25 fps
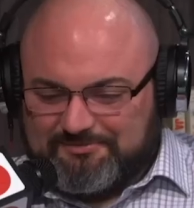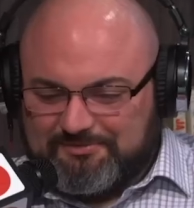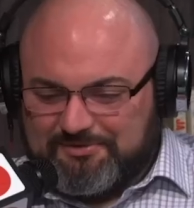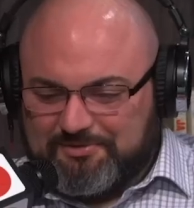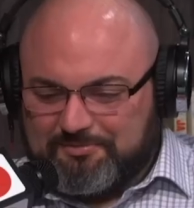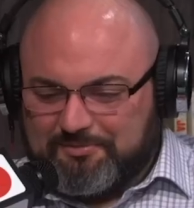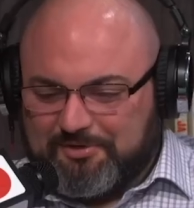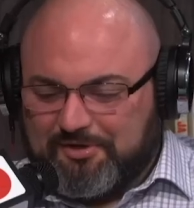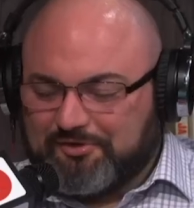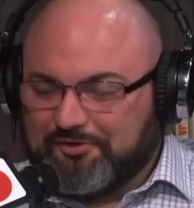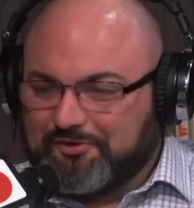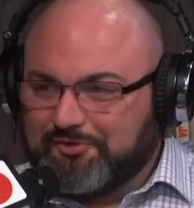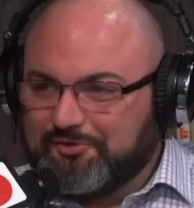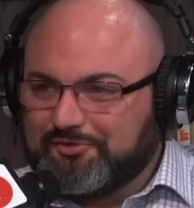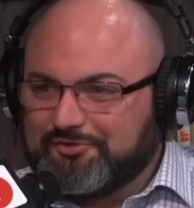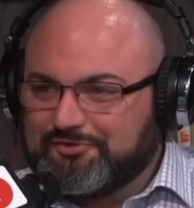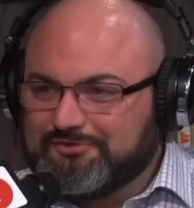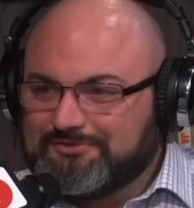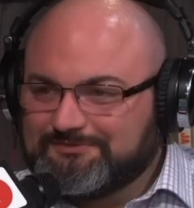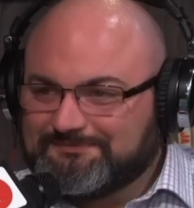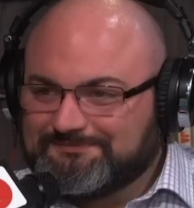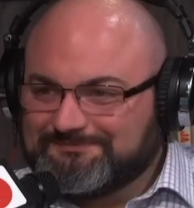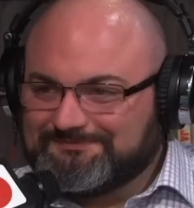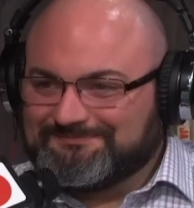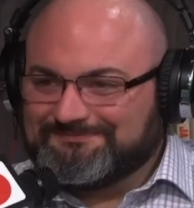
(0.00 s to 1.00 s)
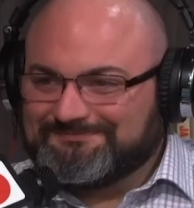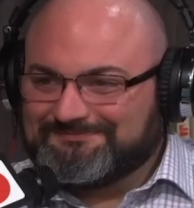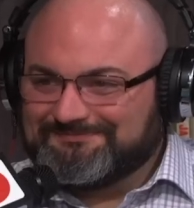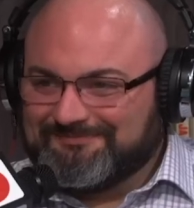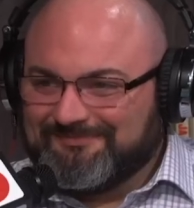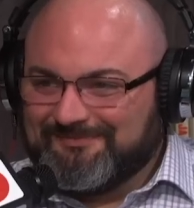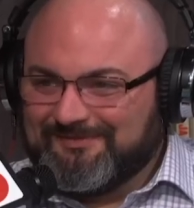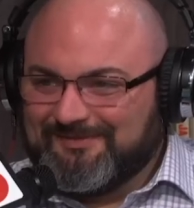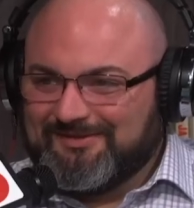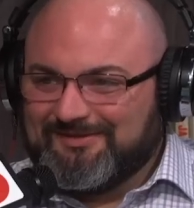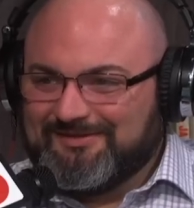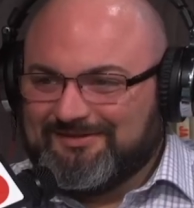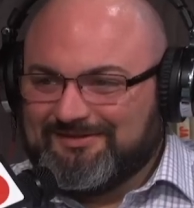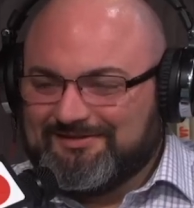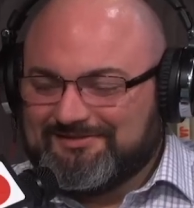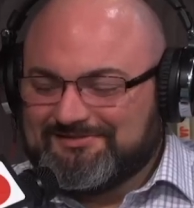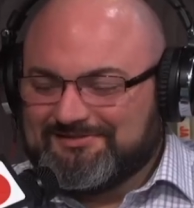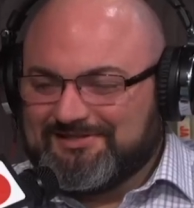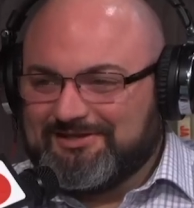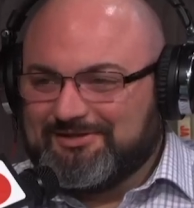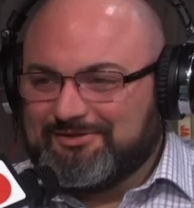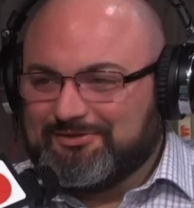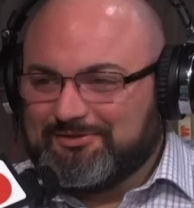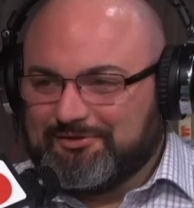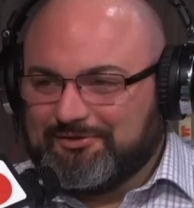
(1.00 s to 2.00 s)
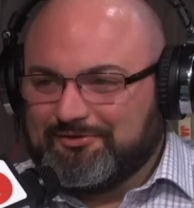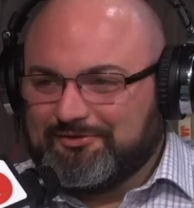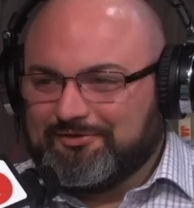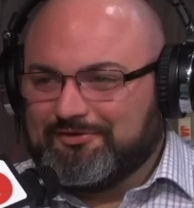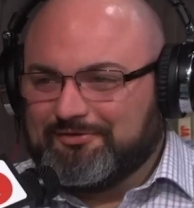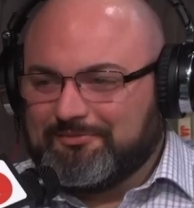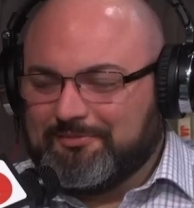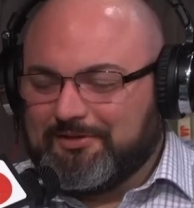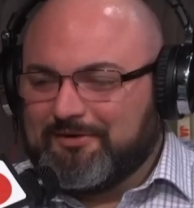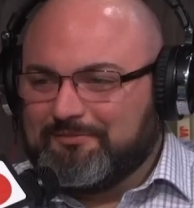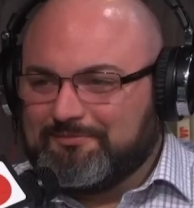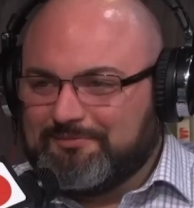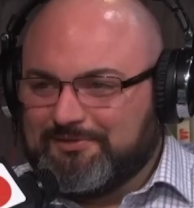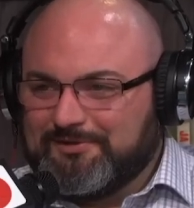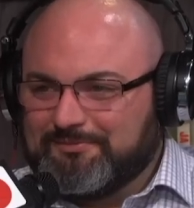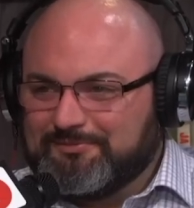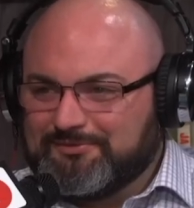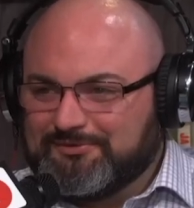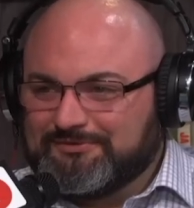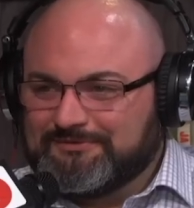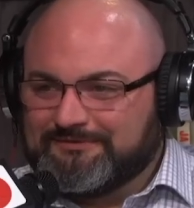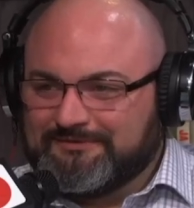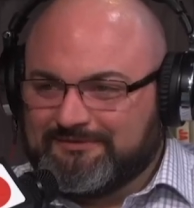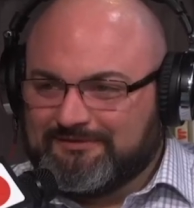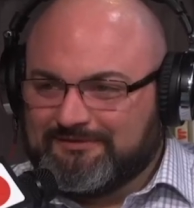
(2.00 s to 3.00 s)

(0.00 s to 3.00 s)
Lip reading: me about Google? Is that you learn about people.